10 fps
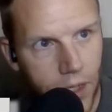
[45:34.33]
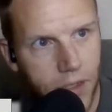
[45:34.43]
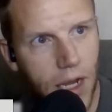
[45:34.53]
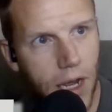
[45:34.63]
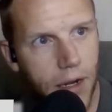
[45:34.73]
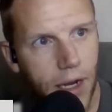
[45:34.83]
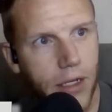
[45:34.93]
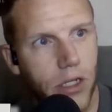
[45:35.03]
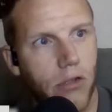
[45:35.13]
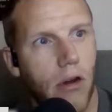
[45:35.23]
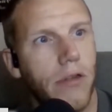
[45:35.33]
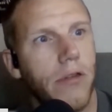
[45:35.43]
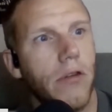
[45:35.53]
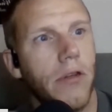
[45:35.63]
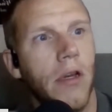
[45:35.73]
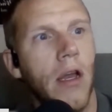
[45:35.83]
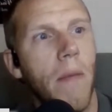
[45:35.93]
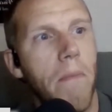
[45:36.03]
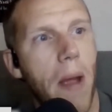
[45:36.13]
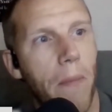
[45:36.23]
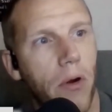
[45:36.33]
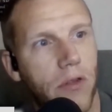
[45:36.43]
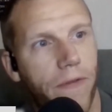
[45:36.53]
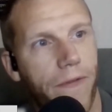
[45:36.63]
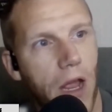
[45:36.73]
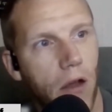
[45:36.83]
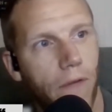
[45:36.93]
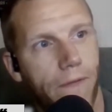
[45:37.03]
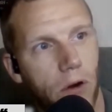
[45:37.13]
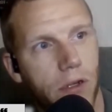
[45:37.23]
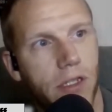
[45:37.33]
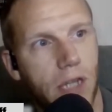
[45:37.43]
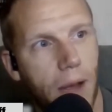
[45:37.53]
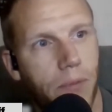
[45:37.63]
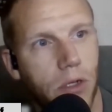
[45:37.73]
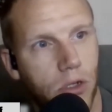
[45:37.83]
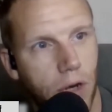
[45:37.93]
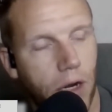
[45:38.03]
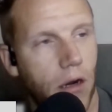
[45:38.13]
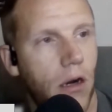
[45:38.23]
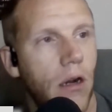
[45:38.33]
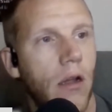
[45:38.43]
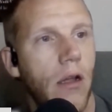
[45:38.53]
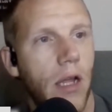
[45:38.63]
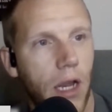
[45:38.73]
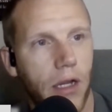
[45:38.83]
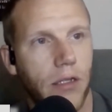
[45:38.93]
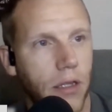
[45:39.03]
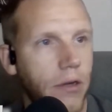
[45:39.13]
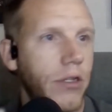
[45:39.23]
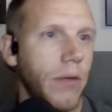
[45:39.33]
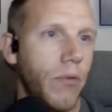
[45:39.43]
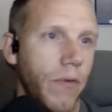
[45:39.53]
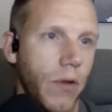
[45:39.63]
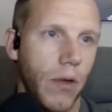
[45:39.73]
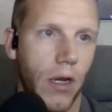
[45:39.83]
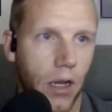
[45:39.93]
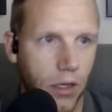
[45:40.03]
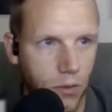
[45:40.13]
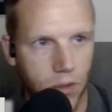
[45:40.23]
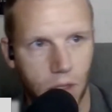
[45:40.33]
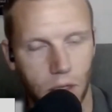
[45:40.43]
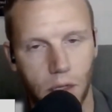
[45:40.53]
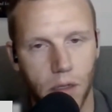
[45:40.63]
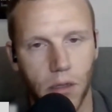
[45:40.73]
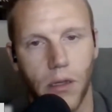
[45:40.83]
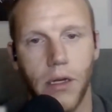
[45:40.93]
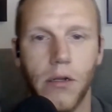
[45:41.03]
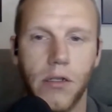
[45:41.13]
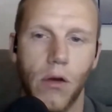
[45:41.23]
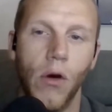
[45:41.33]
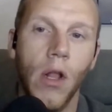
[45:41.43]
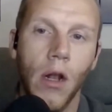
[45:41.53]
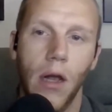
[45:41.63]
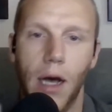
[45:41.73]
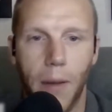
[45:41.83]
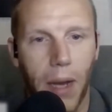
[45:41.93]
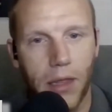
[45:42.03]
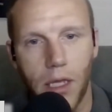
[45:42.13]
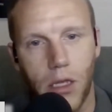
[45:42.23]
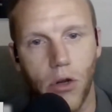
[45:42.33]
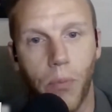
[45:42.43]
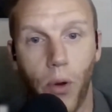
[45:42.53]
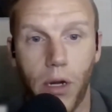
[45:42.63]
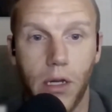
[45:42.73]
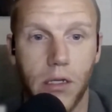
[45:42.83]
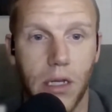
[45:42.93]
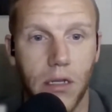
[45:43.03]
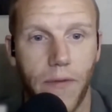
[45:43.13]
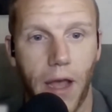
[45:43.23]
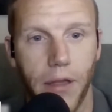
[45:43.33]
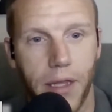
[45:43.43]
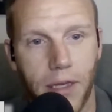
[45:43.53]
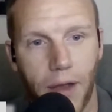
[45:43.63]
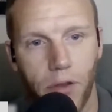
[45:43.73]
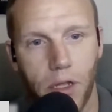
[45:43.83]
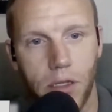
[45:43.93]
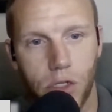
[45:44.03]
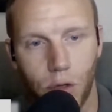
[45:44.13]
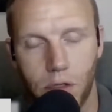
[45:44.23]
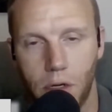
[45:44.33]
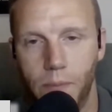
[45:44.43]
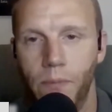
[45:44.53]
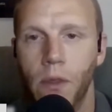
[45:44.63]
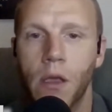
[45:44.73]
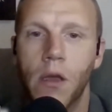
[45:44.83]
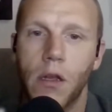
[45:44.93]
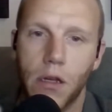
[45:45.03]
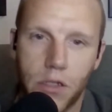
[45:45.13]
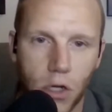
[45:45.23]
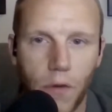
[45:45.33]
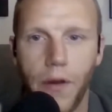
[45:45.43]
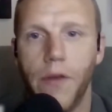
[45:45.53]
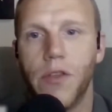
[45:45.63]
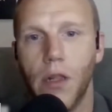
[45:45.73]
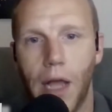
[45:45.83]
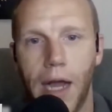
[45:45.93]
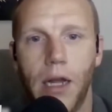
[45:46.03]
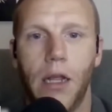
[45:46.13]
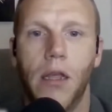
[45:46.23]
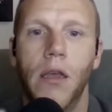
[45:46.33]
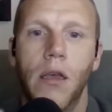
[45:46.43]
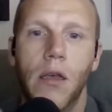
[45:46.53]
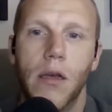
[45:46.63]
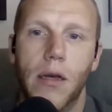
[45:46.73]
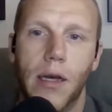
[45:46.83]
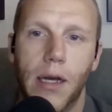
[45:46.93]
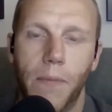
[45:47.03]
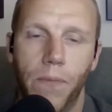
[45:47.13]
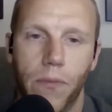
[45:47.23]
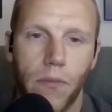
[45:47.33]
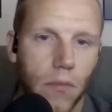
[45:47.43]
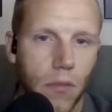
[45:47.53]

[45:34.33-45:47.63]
It said uh, disgruntled members fail first step to trigger Higgs leadership review, and Higgs was the the leader. So um, I think your point is is valid. That definitely in the short term, conservatives aligning, um,